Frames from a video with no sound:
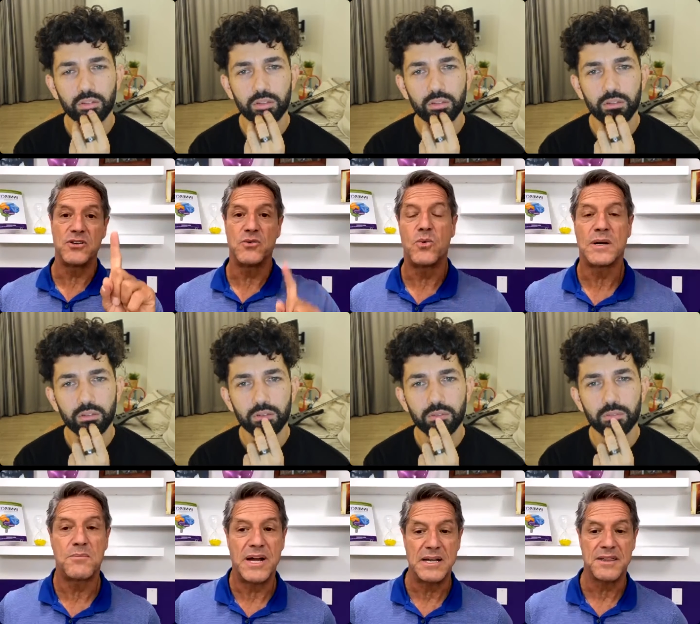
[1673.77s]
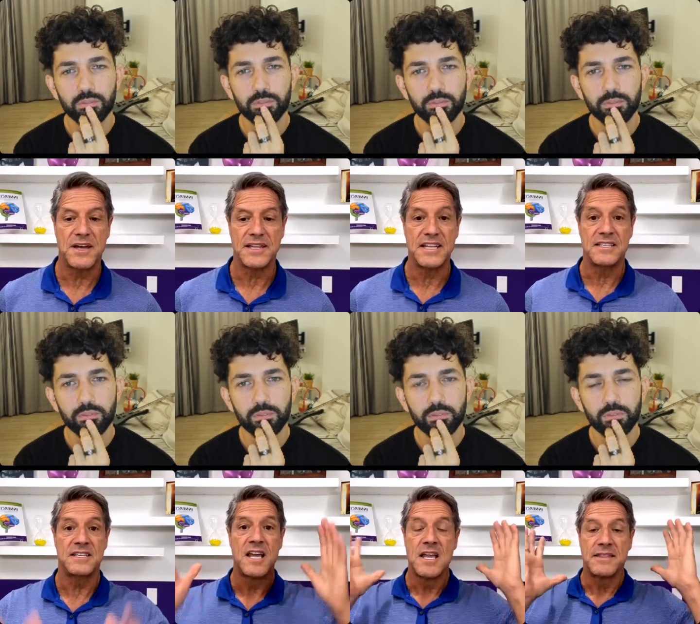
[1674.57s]
Speaker 1: do one brainathon
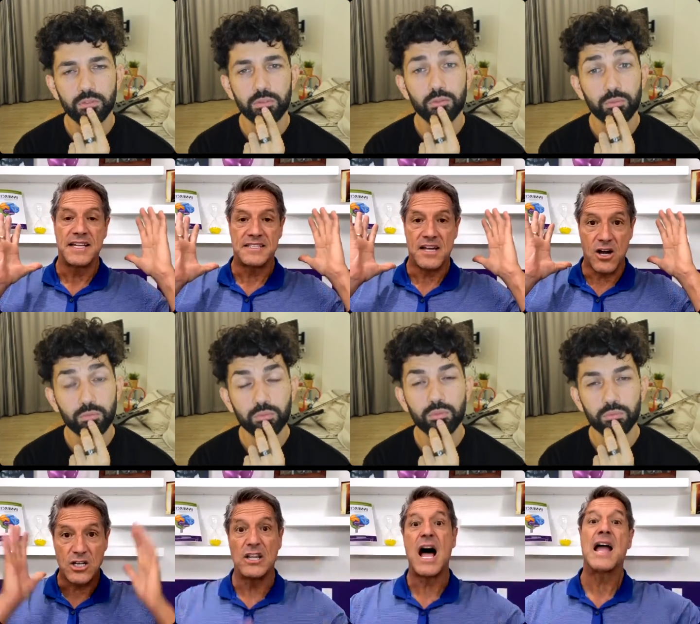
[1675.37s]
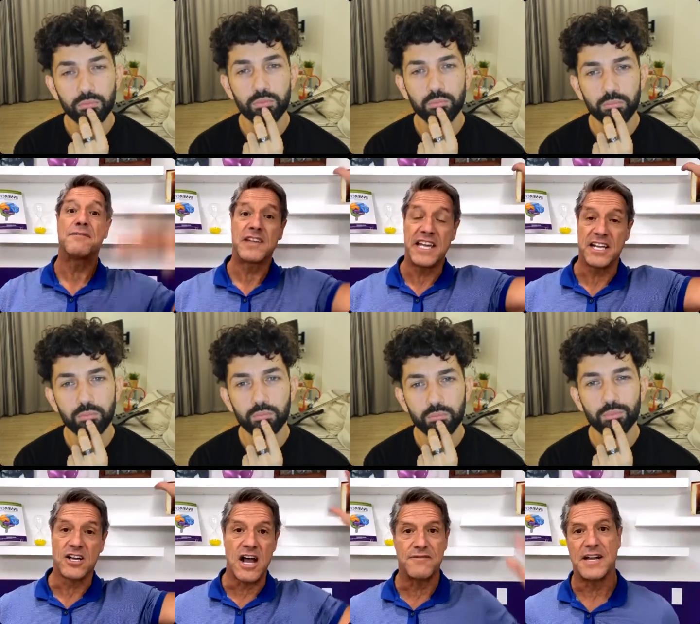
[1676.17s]
that's that's our live
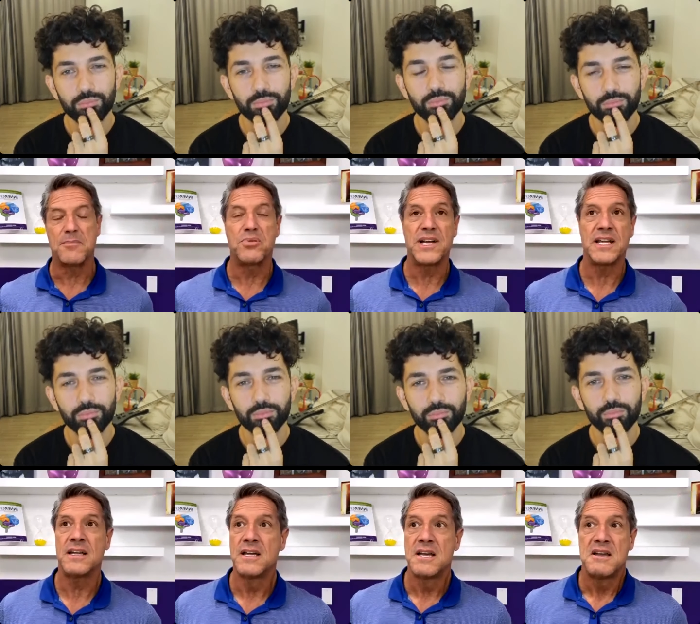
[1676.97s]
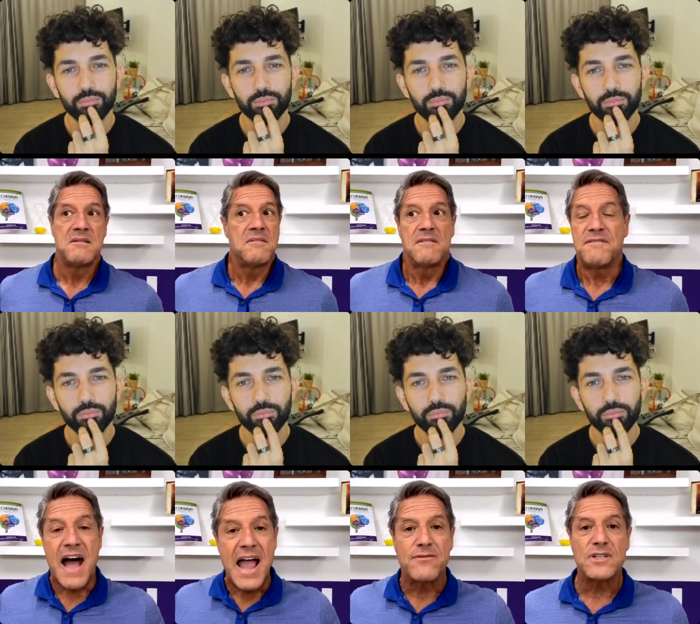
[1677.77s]
kickoff, and I bring
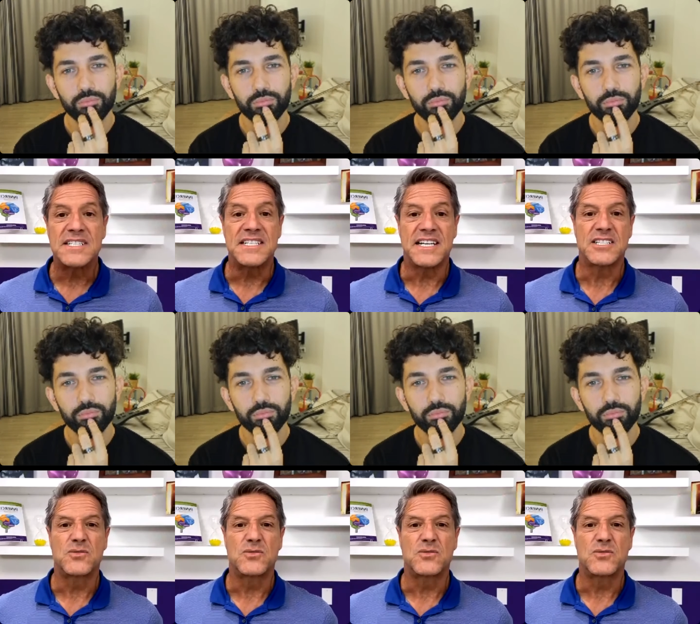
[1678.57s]
five or six